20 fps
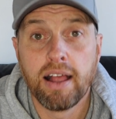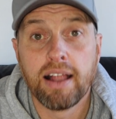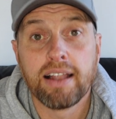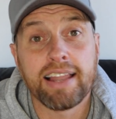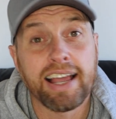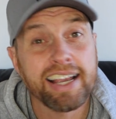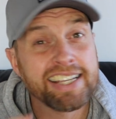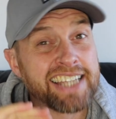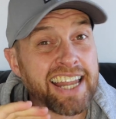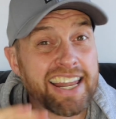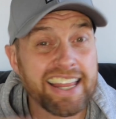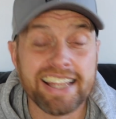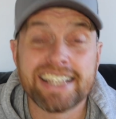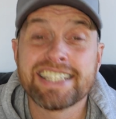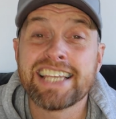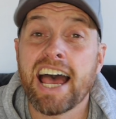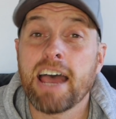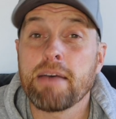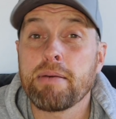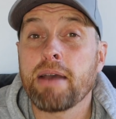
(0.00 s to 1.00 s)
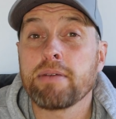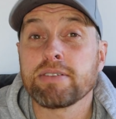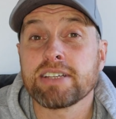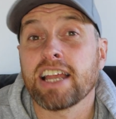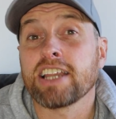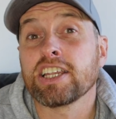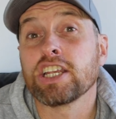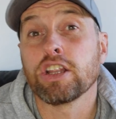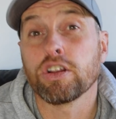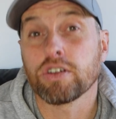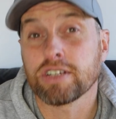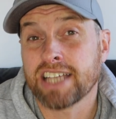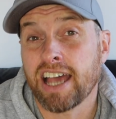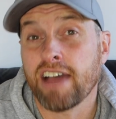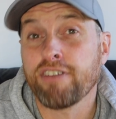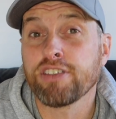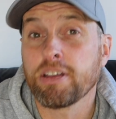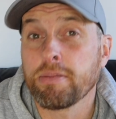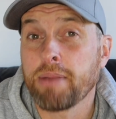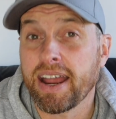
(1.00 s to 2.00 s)
Like I said, at the time, I was actually looked
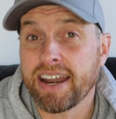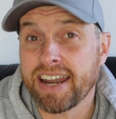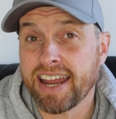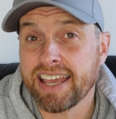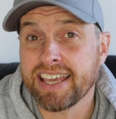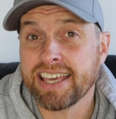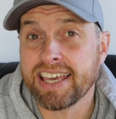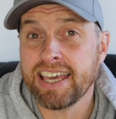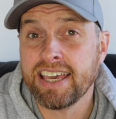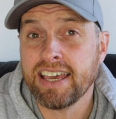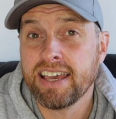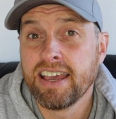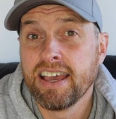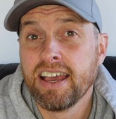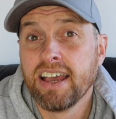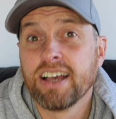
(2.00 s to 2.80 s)
after by Nike.